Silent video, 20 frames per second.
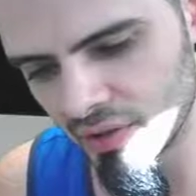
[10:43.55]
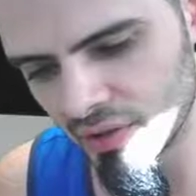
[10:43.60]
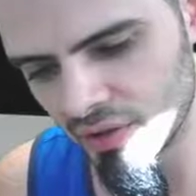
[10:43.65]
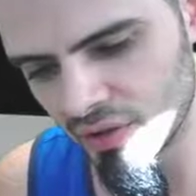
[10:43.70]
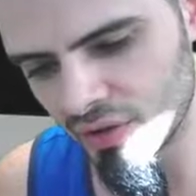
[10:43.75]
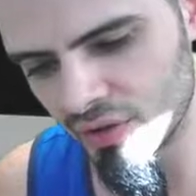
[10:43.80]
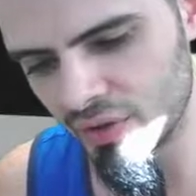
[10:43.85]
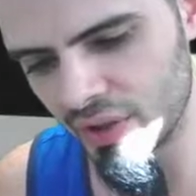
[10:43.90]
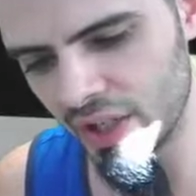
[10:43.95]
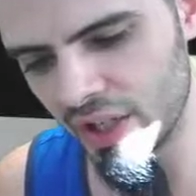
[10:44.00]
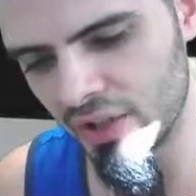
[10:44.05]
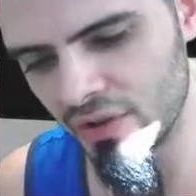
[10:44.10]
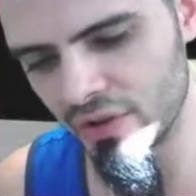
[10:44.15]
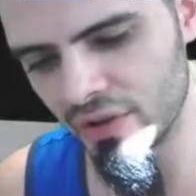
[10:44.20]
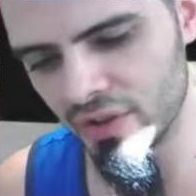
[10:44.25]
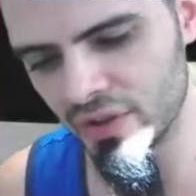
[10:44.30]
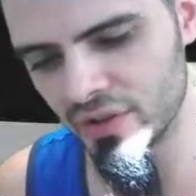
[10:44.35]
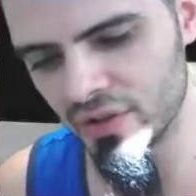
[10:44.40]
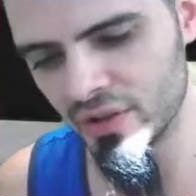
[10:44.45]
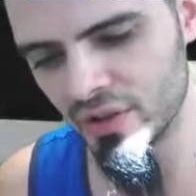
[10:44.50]
Stranger
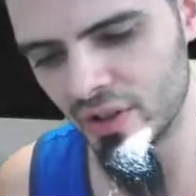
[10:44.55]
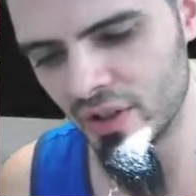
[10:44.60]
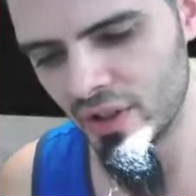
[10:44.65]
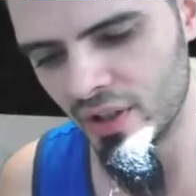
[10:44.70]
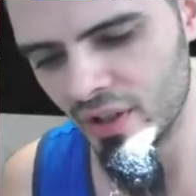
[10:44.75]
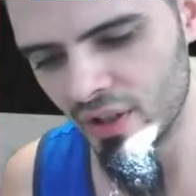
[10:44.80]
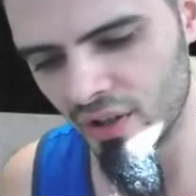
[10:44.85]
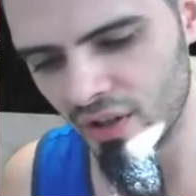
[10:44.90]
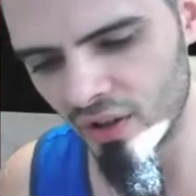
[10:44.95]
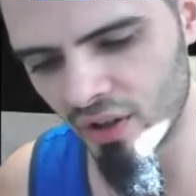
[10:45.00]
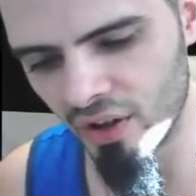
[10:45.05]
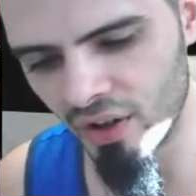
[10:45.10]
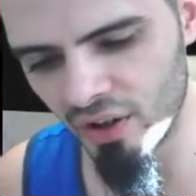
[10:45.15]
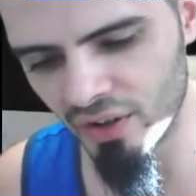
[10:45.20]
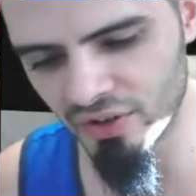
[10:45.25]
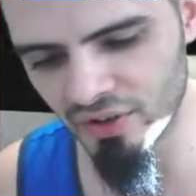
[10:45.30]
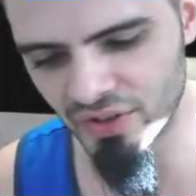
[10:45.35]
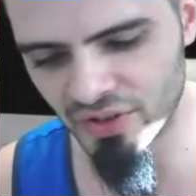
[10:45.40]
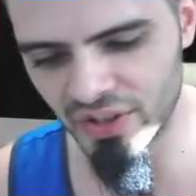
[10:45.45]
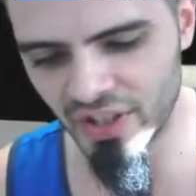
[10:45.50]
is
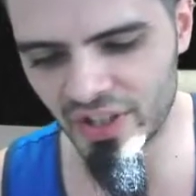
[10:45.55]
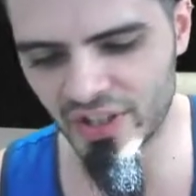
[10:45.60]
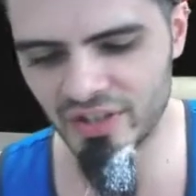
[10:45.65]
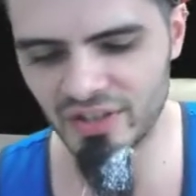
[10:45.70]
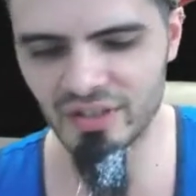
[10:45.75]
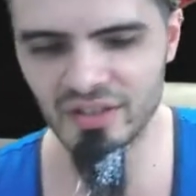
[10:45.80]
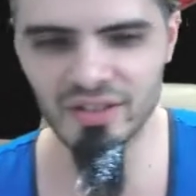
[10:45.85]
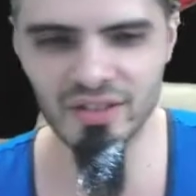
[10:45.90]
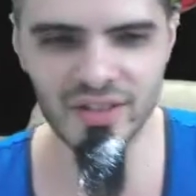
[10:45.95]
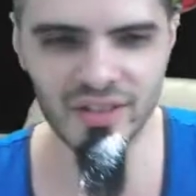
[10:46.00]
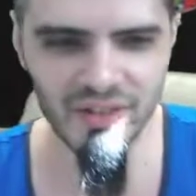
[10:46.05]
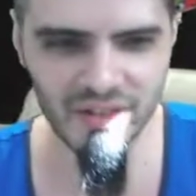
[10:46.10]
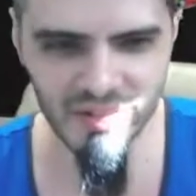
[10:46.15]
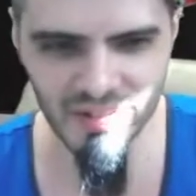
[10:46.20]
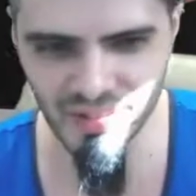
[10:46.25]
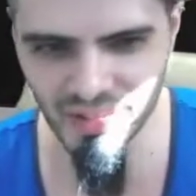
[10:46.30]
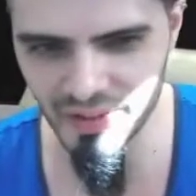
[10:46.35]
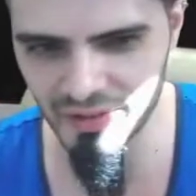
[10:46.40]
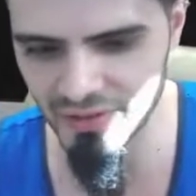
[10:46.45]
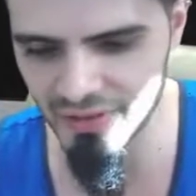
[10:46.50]
all 6s and a
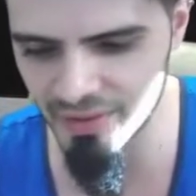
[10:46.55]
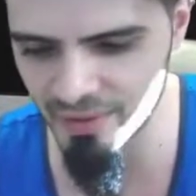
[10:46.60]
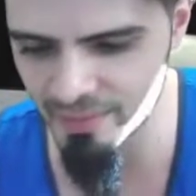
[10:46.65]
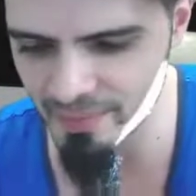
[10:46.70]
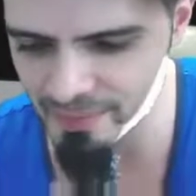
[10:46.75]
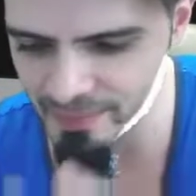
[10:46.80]
7.